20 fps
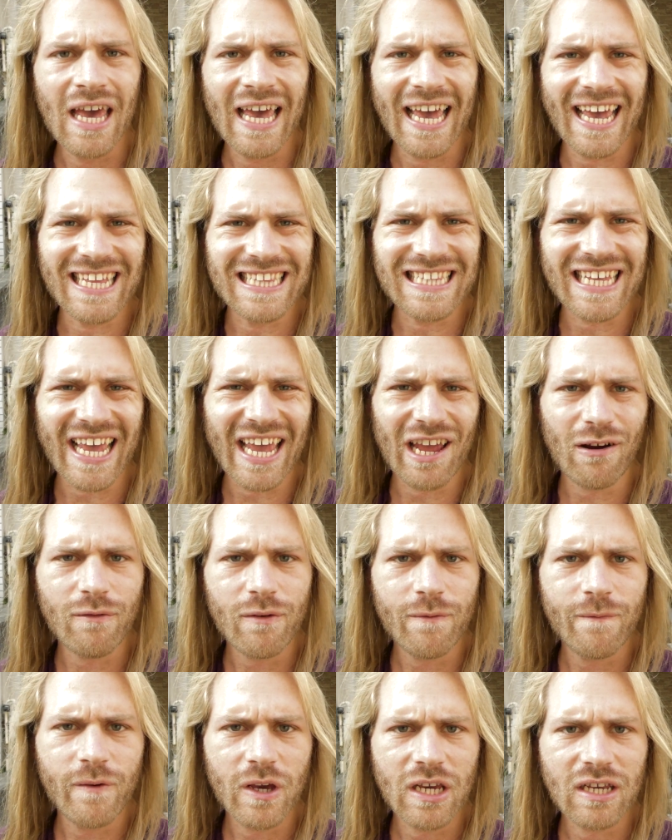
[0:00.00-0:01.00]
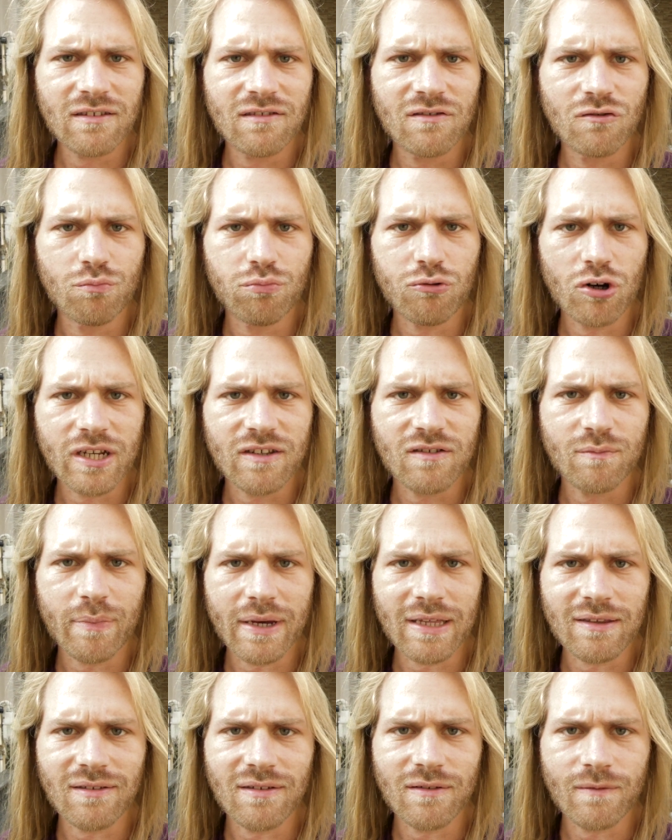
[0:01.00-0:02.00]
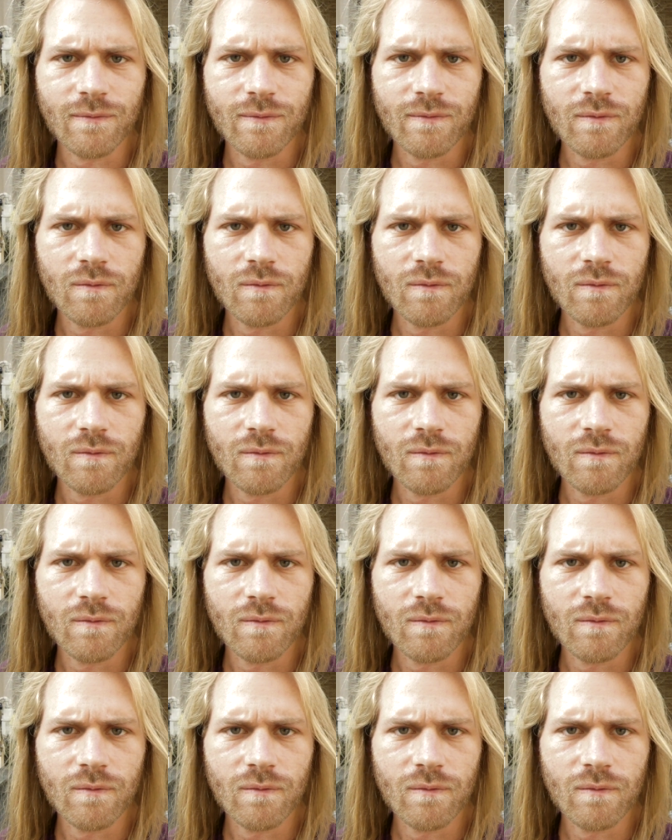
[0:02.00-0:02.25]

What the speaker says: and everything is super expensive.